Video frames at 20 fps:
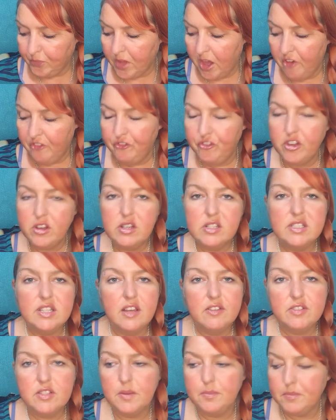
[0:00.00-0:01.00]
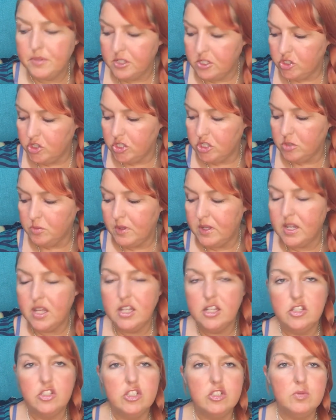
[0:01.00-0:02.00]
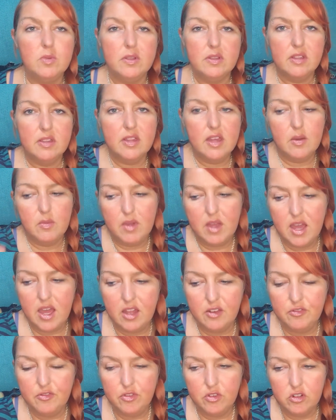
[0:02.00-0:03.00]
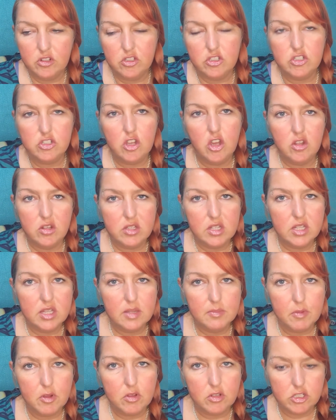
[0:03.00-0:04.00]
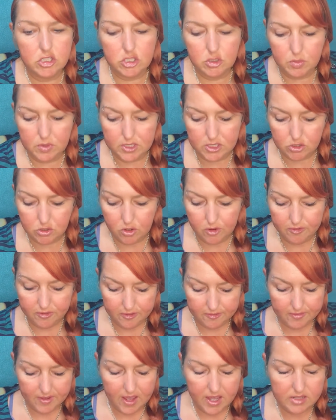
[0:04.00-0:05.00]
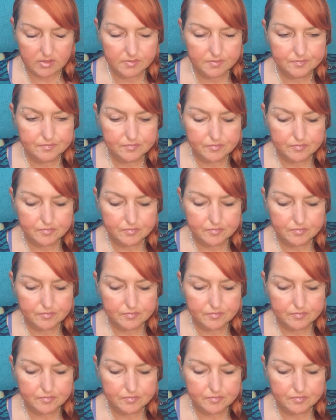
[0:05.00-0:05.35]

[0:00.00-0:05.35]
I feel as if somebody's just went in and just went like that with a handful and just counted them out like sweeties off the van.